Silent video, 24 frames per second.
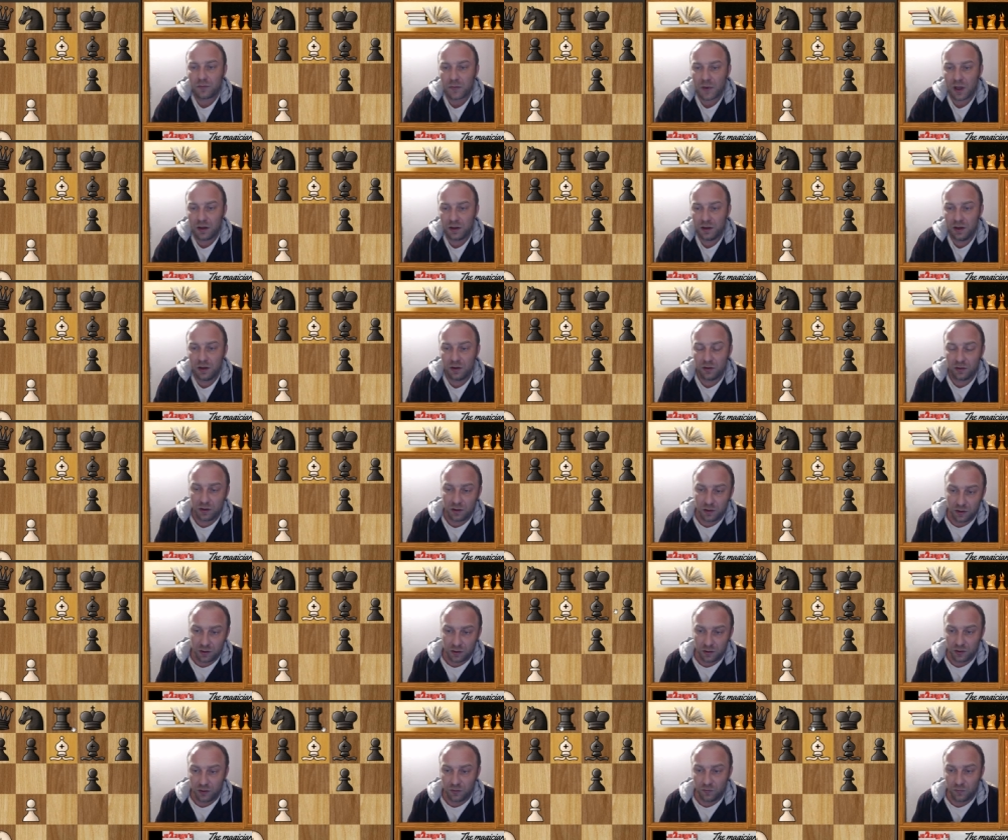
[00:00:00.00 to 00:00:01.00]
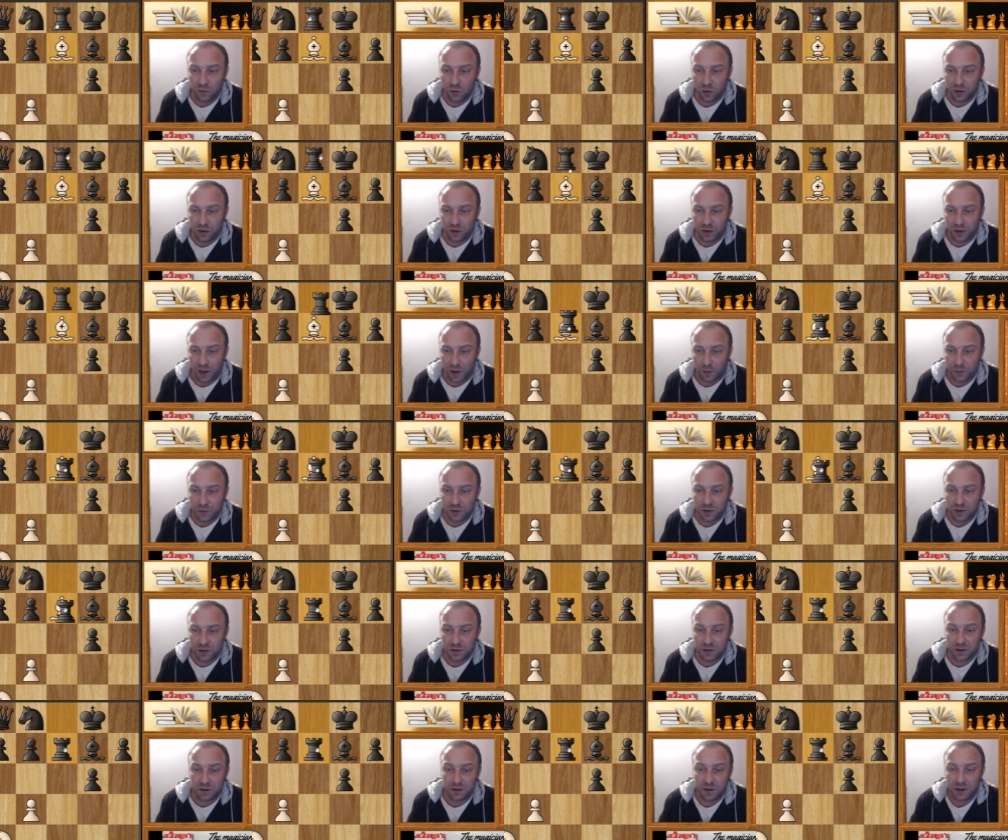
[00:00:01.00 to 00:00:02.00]
here uh, the rook
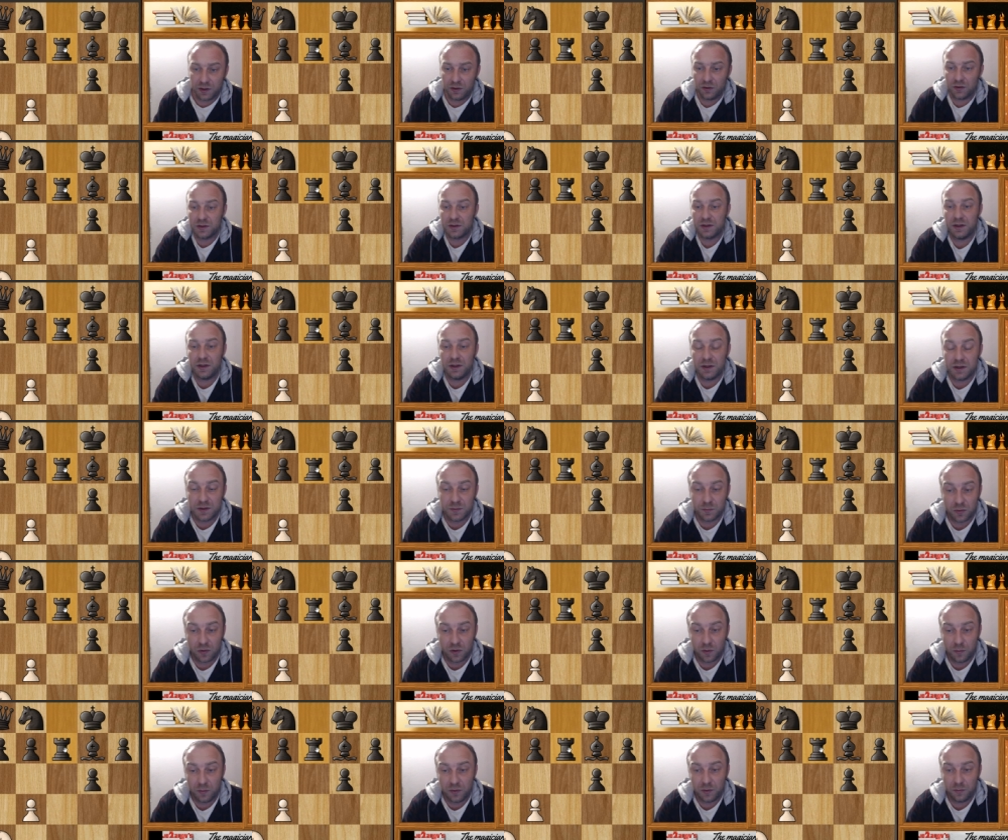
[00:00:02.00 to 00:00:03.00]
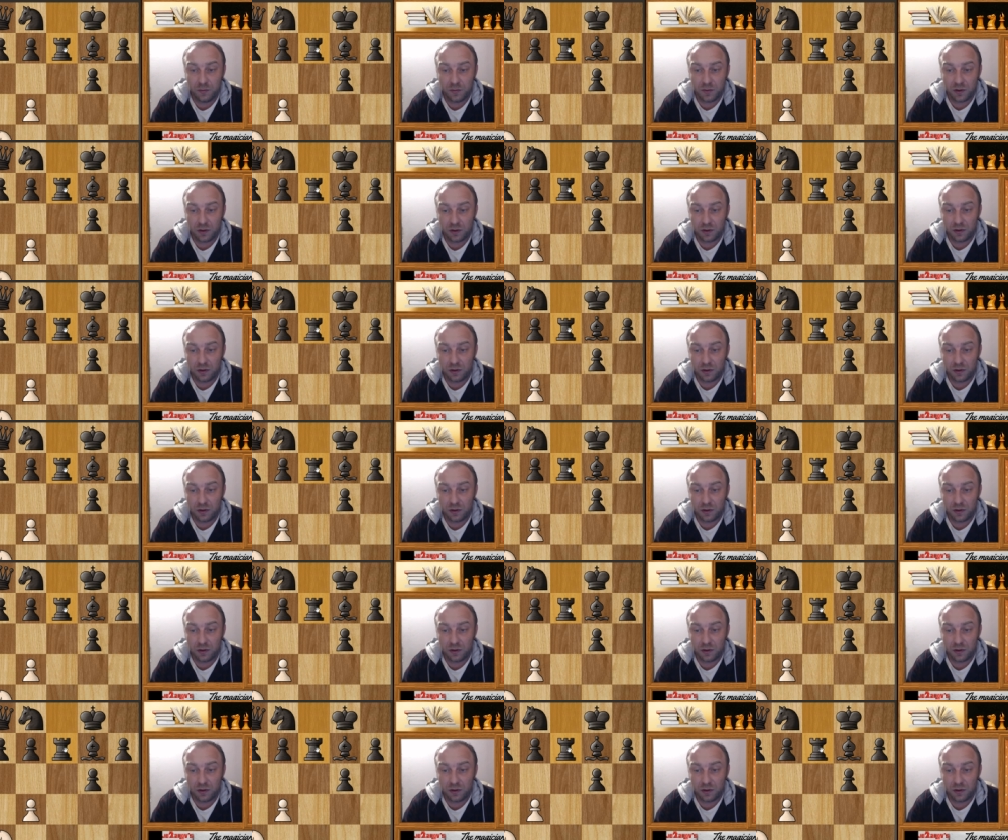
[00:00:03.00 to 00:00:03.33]
captures then you see this problem